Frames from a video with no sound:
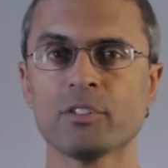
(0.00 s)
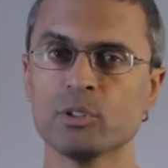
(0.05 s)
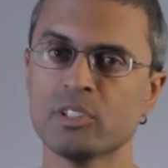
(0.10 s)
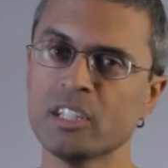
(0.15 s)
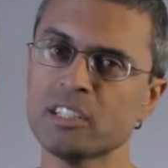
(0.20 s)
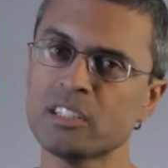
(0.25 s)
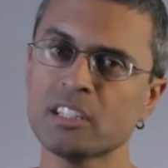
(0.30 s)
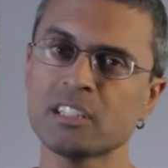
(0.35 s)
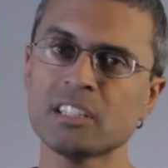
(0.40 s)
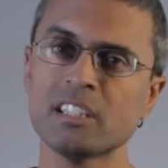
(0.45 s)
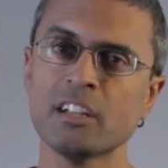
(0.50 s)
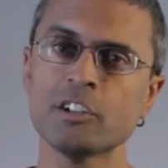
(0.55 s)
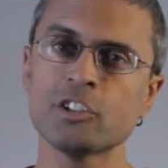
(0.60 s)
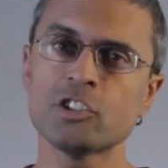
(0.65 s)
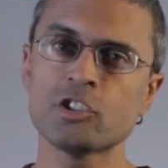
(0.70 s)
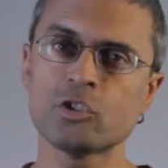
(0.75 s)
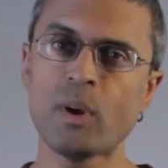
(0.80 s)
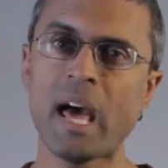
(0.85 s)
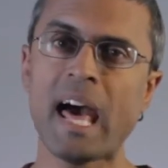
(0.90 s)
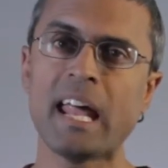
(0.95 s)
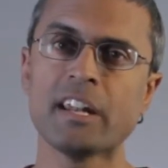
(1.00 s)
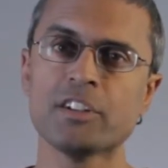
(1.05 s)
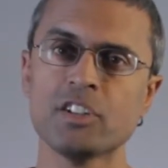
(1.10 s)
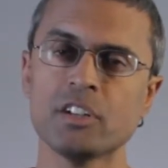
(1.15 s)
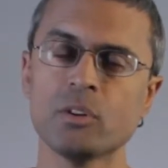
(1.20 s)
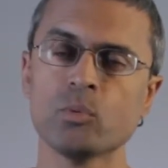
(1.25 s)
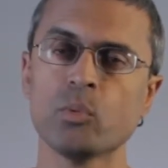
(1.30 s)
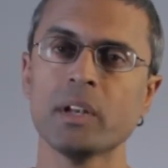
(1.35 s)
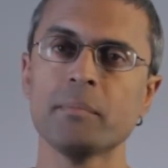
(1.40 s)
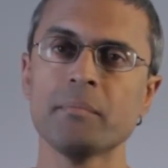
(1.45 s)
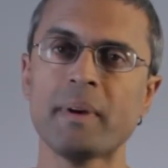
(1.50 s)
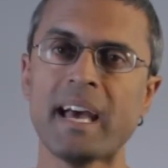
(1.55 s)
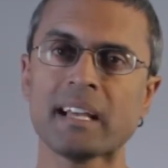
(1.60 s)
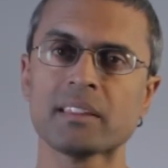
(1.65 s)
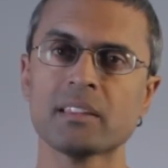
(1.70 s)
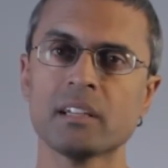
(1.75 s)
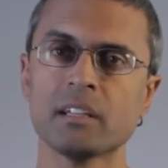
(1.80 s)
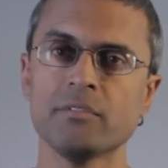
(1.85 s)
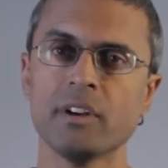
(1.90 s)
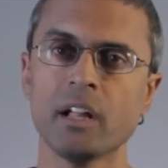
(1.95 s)
So this is their strategy to win
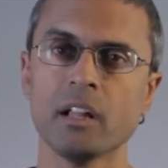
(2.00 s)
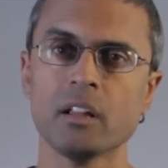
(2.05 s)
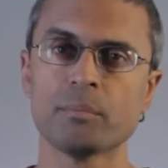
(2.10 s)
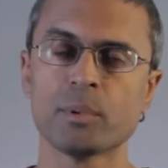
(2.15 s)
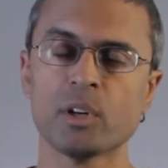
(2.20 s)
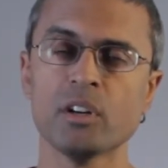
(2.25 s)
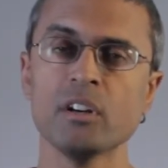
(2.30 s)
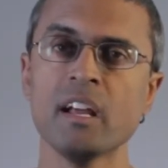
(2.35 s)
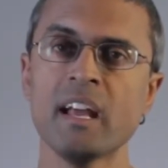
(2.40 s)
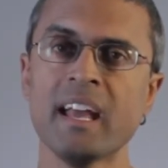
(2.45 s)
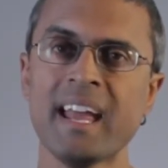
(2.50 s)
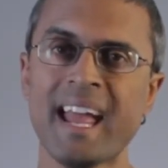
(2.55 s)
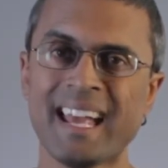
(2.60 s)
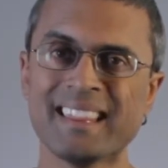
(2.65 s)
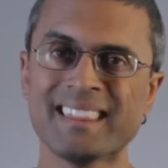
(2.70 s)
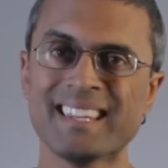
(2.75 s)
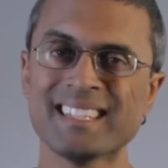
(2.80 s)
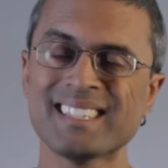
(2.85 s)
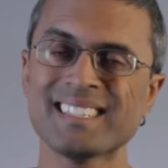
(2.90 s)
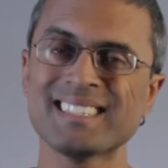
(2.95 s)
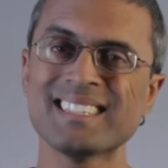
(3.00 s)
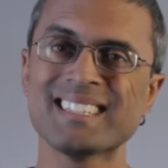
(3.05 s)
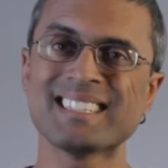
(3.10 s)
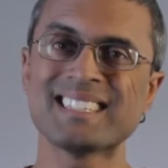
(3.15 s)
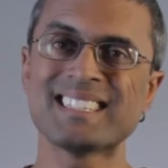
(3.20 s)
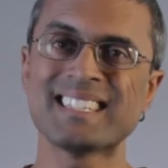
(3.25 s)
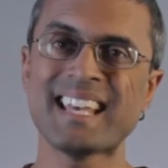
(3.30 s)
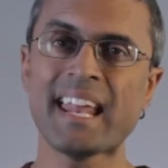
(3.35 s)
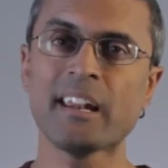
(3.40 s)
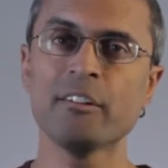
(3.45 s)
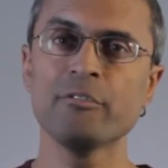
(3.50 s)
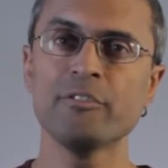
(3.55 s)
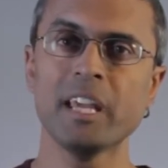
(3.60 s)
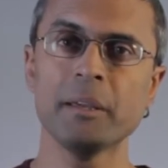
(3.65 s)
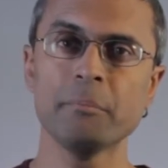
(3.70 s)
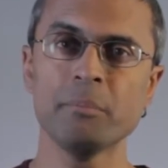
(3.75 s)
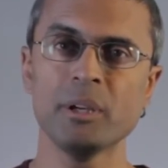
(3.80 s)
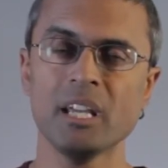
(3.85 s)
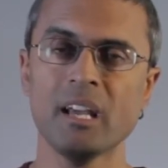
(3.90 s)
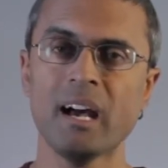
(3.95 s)
back the developer, and this is the set of
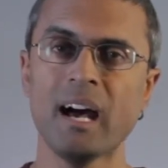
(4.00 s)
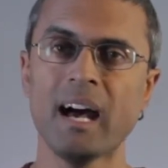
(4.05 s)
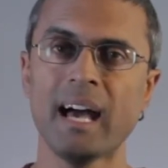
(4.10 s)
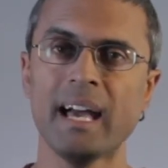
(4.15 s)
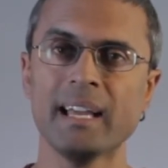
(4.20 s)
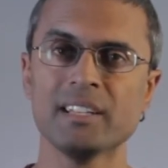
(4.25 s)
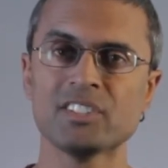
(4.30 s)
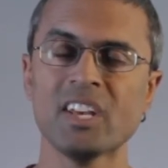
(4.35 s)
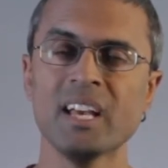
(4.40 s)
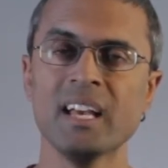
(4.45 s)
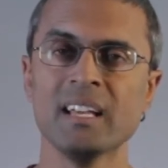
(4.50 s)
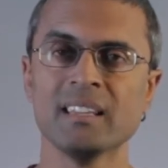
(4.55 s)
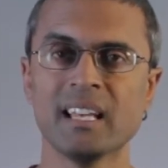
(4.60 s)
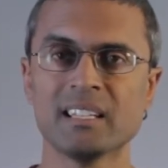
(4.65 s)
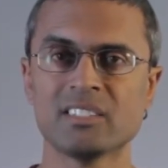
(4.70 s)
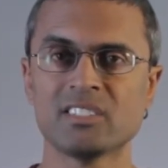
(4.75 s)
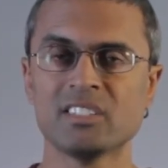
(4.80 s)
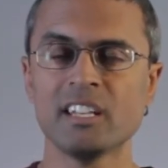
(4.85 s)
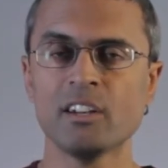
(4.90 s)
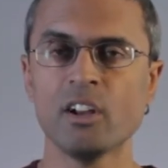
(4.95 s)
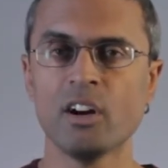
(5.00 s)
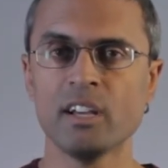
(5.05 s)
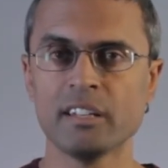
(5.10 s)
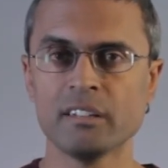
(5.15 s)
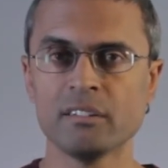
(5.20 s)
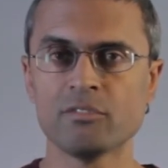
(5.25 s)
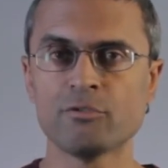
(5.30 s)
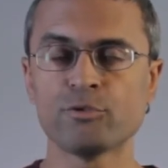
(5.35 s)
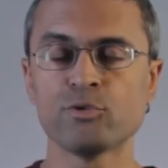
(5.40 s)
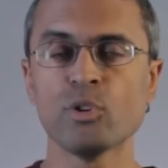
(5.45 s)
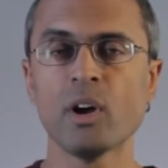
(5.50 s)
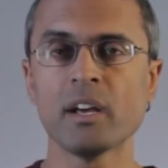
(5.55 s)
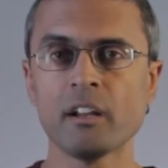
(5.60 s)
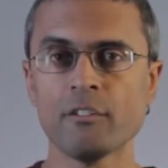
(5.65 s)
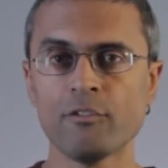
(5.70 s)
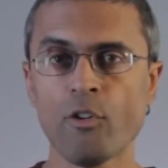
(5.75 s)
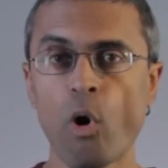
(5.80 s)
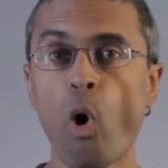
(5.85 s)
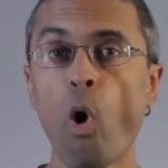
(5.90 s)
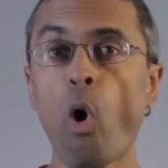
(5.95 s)
APIs that sit in front
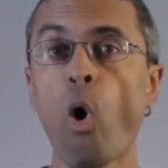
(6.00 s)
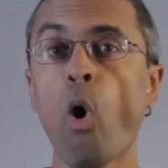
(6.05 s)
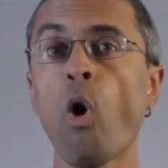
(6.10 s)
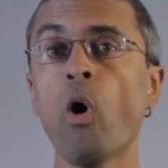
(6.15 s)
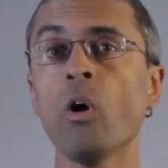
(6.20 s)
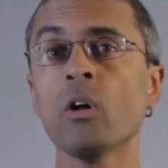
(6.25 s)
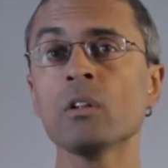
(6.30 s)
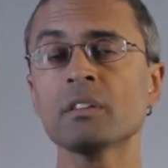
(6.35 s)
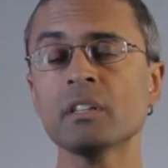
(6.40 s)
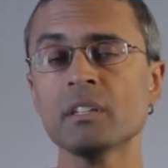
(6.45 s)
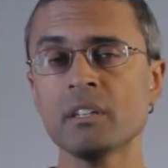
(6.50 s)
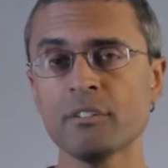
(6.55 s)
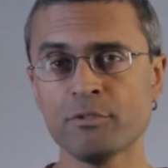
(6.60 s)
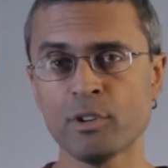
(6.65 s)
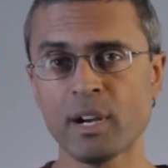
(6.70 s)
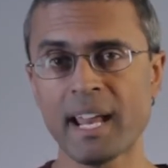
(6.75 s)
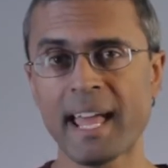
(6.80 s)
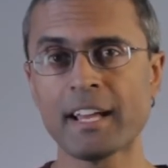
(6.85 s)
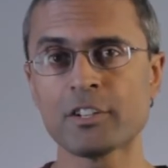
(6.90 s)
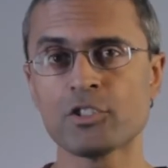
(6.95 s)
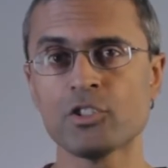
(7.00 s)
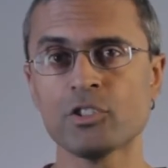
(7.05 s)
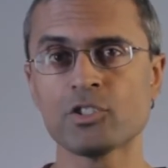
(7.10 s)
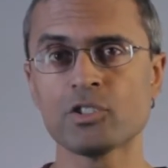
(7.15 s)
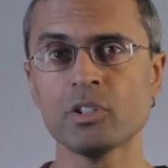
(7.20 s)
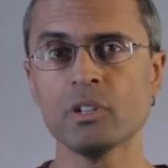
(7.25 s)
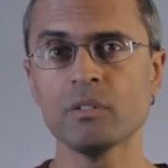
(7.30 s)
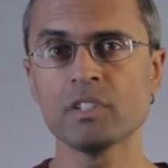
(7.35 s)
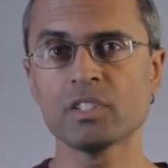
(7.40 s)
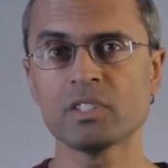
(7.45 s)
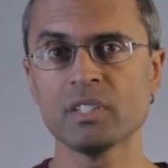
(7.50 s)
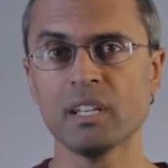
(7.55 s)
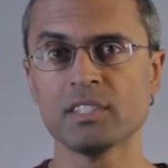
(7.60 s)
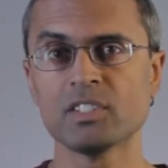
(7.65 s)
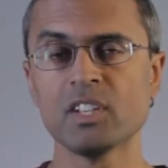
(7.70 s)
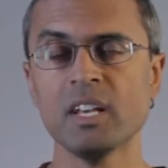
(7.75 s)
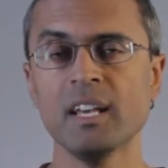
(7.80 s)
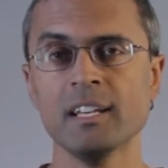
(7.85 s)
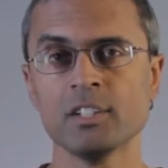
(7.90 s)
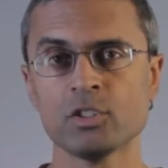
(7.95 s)
of all the different Azure
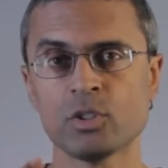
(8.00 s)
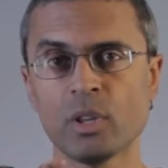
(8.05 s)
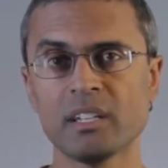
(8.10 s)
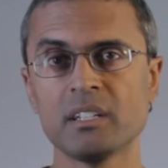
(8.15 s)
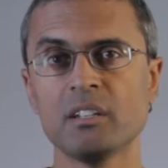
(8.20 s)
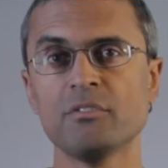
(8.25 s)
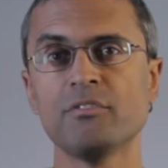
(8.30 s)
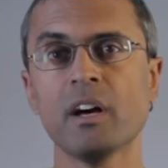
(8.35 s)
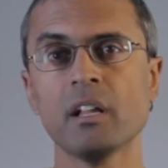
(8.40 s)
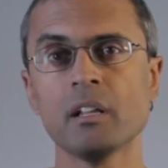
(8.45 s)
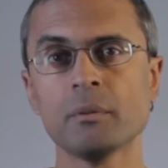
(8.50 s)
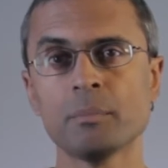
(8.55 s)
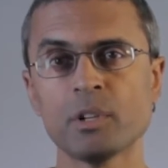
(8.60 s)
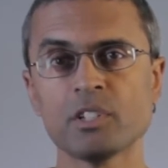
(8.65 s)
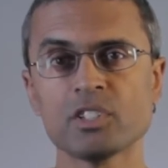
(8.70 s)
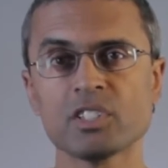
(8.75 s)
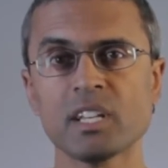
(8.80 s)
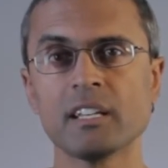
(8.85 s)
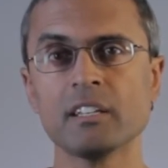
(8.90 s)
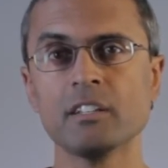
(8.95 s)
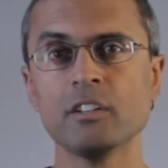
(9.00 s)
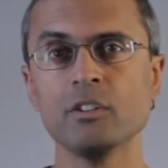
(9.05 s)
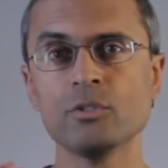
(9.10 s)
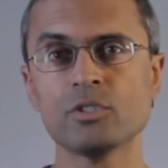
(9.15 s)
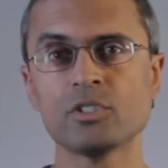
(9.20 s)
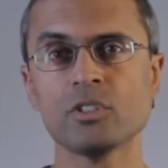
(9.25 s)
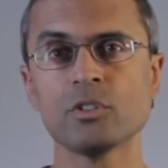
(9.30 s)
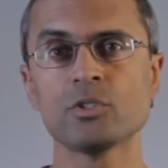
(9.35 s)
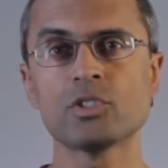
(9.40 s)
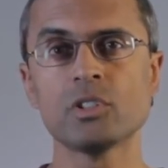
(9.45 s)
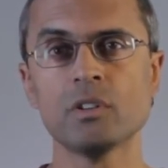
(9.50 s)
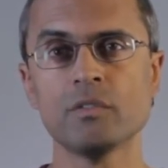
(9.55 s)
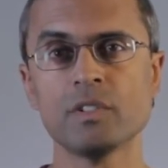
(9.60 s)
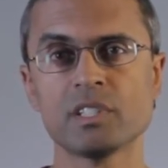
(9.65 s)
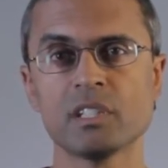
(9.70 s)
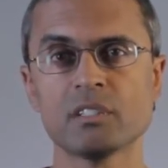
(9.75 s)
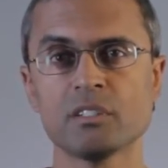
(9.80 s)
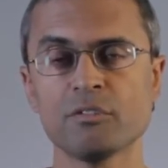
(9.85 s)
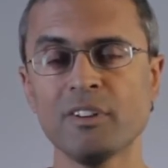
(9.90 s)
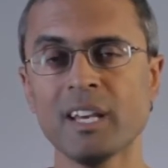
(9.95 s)
services so that developers can use those
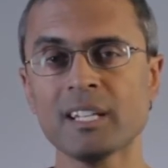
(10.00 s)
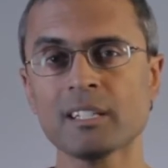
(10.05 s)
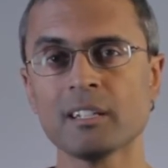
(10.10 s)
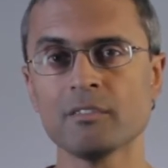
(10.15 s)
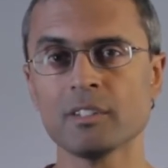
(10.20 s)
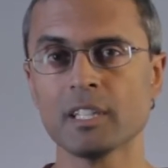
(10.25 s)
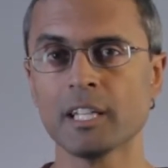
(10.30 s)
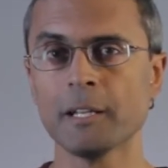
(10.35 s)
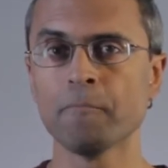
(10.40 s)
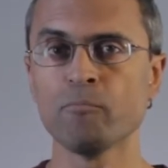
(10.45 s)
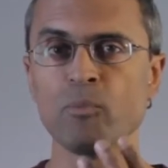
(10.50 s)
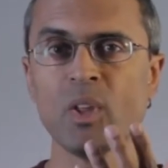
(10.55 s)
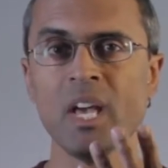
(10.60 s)
services effectively.